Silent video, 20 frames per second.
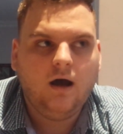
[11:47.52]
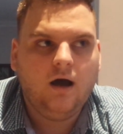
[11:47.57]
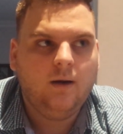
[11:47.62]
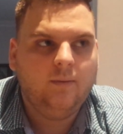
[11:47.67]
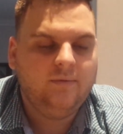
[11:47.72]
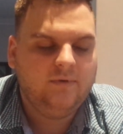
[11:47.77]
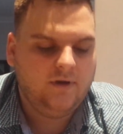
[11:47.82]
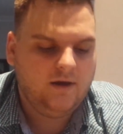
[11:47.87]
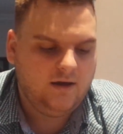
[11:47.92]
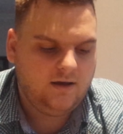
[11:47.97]

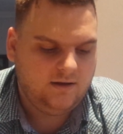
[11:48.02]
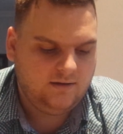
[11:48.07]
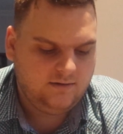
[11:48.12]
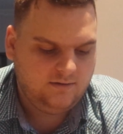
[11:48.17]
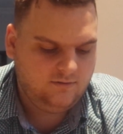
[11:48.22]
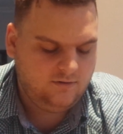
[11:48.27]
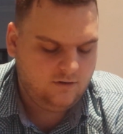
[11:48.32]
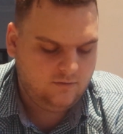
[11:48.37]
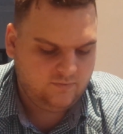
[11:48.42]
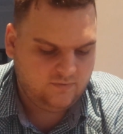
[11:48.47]
Yeah, he
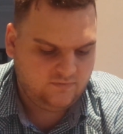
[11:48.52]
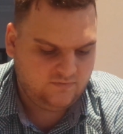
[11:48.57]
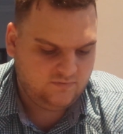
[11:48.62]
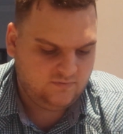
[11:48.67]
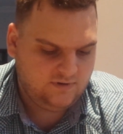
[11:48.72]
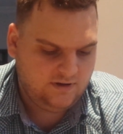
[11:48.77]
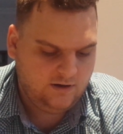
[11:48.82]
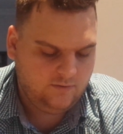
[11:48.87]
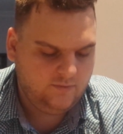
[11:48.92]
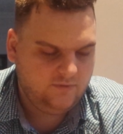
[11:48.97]
didn't open.
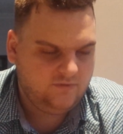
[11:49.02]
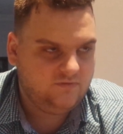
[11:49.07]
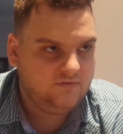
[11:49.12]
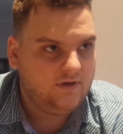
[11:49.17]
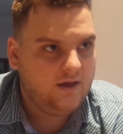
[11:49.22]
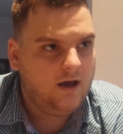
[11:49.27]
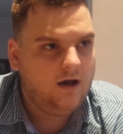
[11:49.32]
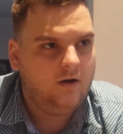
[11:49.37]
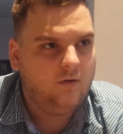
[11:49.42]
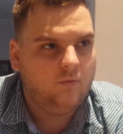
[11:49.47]
He opened
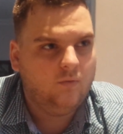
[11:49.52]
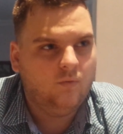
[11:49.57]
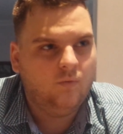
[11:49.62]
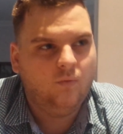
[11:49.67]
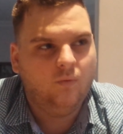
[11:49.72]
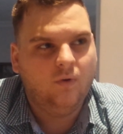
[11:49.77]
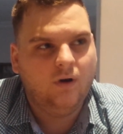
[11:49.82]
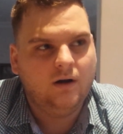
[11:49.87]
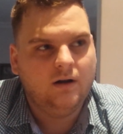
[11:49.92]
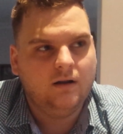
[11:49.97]
Scout
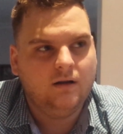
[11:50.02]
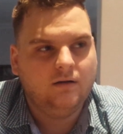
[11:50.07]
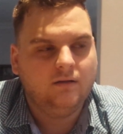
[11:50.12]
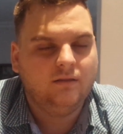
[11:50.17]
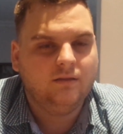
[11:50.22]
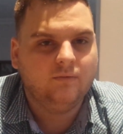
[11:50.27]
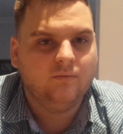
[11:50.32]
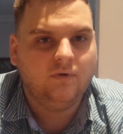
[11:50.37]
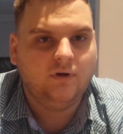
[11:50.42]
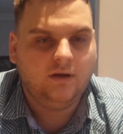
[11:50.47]
1 in
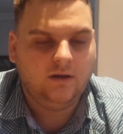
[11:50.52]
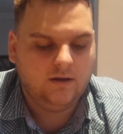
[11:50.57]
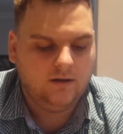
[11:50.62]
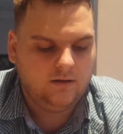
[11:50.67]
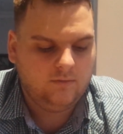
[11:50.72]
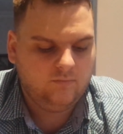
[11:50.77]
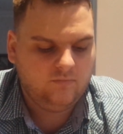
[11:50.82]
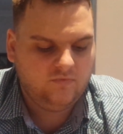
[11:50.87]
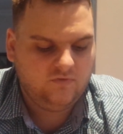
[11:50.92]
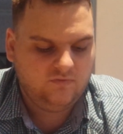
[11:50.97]
3
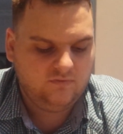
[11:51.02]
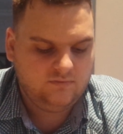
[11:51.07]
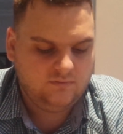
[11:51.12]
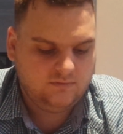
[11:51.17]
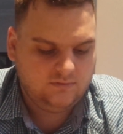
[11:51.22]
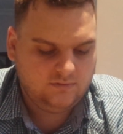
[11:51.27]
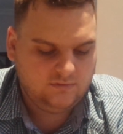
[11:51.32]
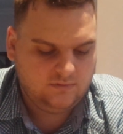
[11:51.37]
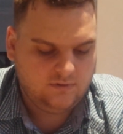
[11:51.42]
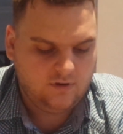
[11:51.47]
games.
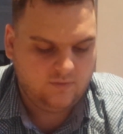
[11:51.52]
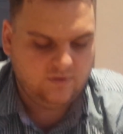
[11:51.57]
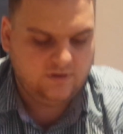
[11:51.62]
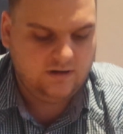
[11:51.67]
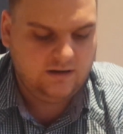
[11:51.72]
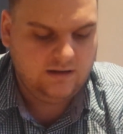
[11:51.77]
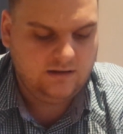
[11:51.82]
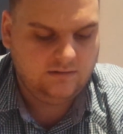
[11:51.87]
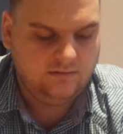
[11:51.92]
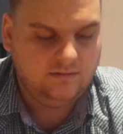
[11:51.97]
I
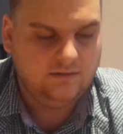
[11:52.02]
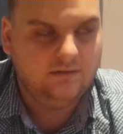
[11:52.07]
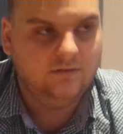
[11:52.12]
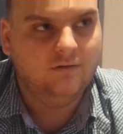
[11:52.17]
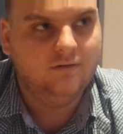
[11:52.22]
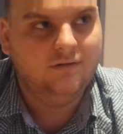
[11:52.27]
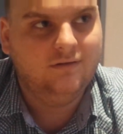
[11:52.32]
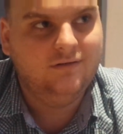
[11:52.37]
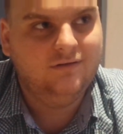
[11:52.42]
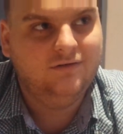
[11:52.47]
mean, he
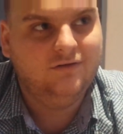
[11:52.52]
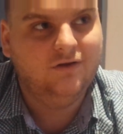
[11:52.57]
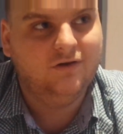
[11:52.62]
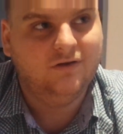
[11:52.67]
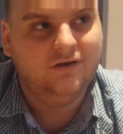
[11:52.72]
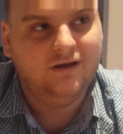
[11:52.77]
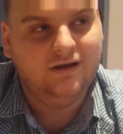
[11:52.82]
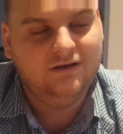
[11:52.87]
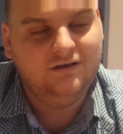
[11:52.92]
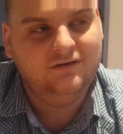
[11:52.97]
didn't
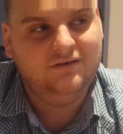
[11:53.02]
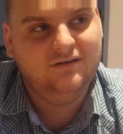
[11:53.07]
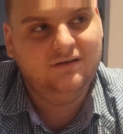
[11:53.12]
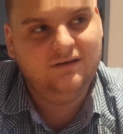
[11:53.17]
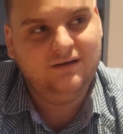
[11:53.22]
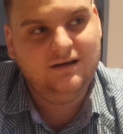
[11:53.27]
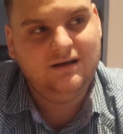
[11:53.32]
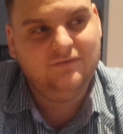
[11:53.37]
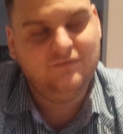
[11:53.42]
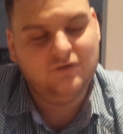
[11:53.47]

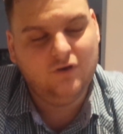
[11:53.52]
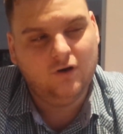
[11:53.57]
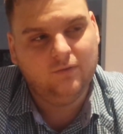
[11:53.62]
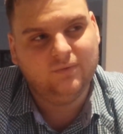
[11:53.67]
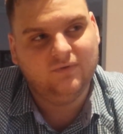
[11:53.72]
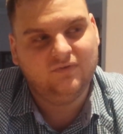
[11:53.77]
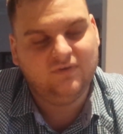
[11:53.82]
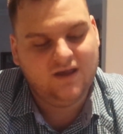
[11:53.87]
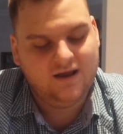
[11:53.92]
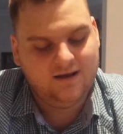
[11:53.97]
even
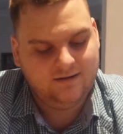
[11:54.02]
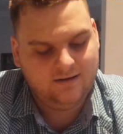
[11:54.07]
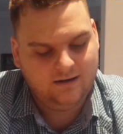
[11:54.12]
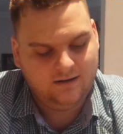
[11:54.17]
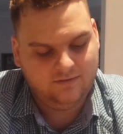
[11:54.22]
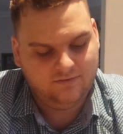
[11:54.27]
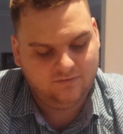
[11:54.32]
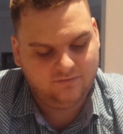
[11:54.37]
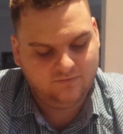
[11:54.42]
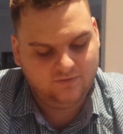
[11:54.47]
open Scout in
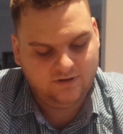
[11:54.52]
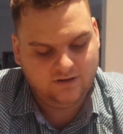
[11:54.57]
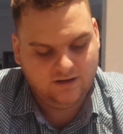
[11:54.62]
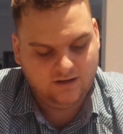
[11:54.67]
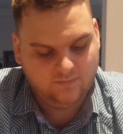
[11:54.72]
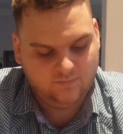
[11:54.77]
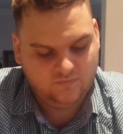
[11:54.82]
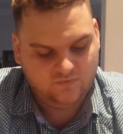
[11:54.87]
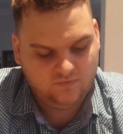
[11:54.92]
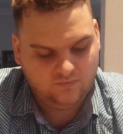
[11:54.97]
any of the 3
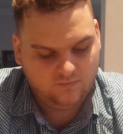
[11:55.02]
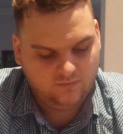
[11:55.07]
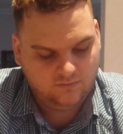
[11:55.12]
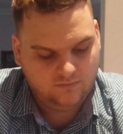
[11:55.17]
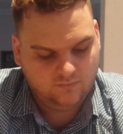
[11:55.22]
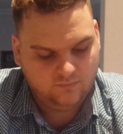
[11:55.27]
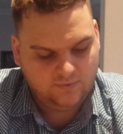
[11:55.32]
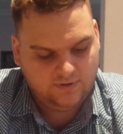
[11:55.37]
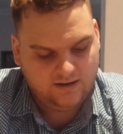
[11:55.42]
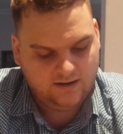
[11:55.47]
games
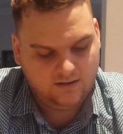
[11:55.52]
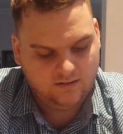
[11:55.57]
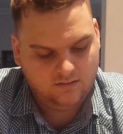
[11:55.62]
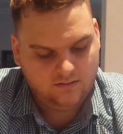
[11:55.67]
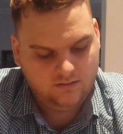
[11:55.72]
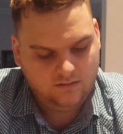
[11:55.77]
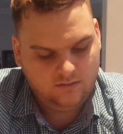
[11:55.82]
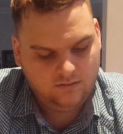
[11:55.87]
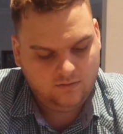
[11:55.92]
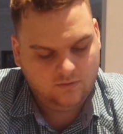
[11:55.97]
we
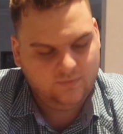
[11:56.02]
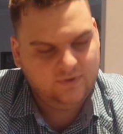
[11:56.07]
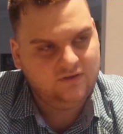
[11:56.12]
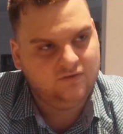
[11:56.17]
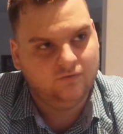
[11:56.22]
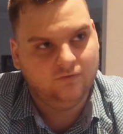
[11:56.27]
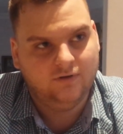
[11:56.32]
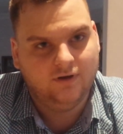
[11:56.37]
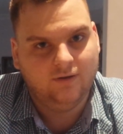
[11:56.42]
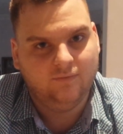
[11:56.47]
had. No, we
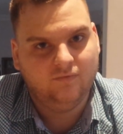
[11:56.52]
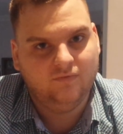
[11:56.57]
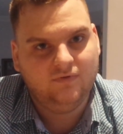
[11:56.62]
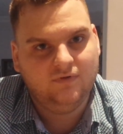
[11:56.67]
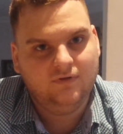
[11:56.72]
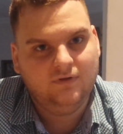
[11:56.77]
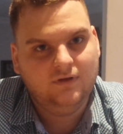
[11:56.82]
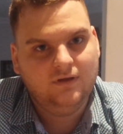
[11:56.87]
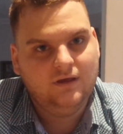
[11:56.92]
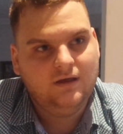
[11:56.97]
had 2
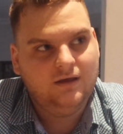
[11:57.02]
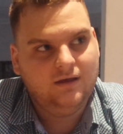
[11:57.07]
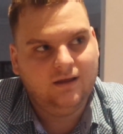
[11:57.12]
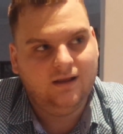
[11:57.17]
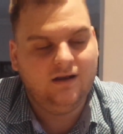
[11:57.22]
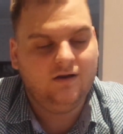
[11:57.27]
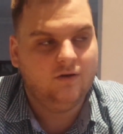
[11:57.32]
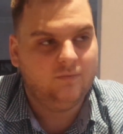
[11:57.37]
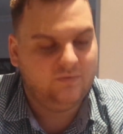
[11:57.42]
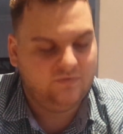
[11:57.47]
games.
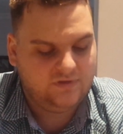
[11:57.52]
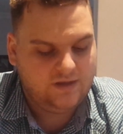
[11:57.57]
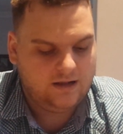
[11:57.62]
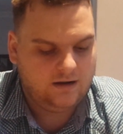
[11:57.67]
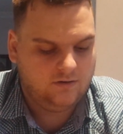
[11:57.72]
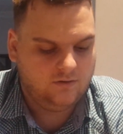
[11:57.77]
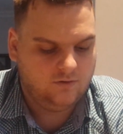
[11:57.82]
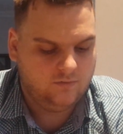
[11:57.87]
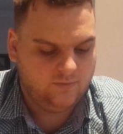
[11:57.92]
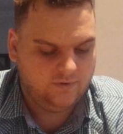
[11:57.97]
He didn't open
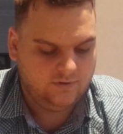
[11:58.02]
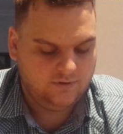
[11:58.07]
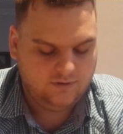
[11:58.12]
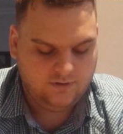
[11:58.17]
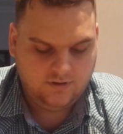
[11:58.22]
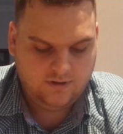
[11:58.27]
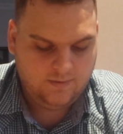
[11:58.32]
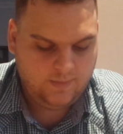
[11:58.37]
Scout at all though.